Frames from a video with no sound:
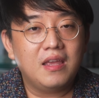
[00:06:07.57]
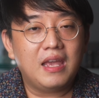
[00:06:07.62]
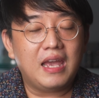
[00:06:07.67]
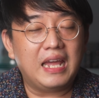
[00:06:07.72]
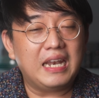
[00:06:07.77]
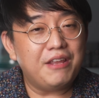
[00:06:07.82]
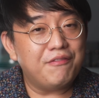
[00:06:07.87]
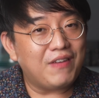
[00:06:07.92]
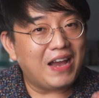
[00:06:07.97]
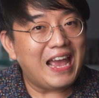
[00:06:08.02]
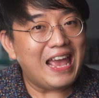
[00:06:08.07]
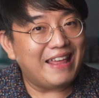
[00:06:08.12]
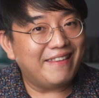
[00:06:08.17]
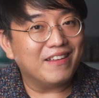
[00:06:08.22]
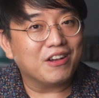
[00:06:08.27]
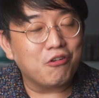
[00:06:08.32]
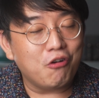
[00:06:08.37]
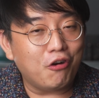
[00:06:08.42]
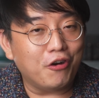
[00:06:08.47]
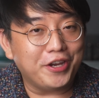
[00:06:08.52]
and if I had
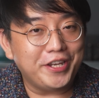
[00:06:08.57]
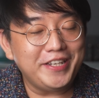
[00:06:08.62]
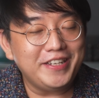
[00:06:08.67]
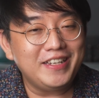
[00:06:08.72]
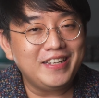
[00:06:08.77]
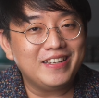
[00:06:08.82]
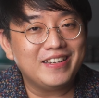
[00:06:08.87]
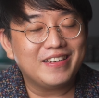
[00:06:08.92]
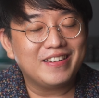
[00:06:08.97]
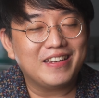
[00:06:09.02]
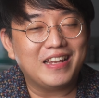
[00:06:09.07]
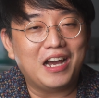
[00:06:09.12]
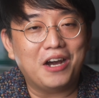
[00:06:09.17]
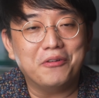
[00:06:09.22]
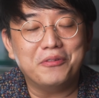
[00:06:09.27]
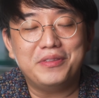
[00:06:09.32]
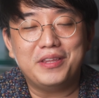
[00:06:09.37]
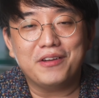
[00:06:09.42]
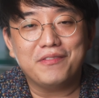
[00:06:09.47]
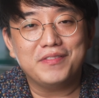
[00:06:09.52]
the coin, I
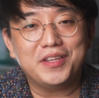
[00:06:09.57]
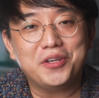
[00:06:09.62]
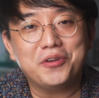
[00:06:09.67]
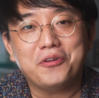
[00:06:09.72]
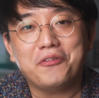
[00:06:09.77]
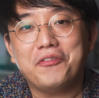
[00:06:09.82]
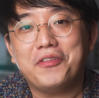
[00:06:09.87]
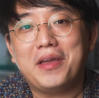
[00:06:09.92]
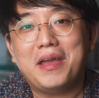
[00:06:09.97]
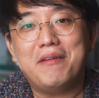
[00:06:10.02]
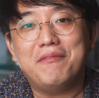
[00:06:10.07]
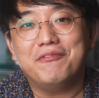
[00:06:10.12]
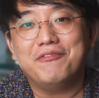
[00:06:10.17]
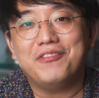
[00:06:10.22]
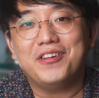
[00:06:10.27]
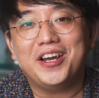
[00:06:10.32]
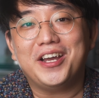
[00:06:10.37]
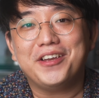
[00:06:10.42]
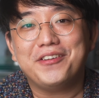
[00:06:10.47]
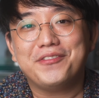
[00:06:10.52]
would definitely go with the
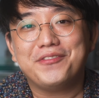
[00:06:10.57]
M5.